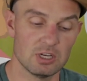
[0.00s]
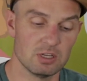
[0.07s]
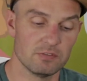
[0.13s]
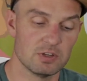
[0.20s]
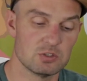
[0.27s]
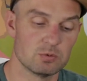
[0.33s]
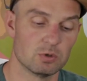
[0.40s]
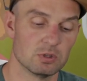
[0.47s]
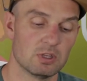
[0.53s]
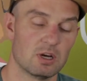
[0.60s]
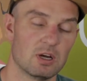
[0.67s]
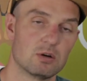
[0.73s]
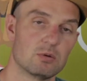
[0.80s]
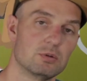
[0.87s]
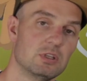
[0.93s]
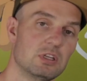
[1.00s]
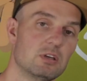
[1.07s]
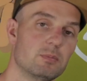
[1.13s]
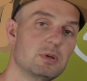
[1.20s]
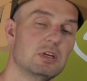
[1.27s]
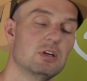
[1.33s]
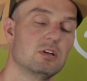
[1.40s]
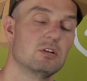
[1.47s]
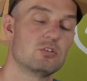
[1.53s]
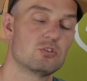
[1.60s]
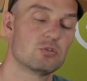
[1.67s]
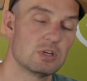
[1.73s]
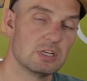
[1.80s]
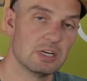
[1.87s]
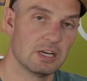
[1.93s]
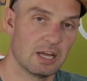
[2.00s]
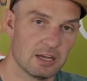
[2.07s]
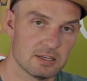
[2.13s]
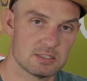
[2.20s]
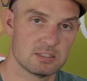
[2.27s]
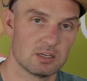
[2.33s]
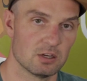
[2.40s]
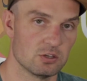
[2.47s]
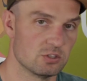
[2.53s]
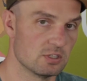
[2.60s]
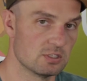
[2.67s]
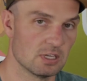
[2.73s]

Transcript: individual dog will need to be treated as such.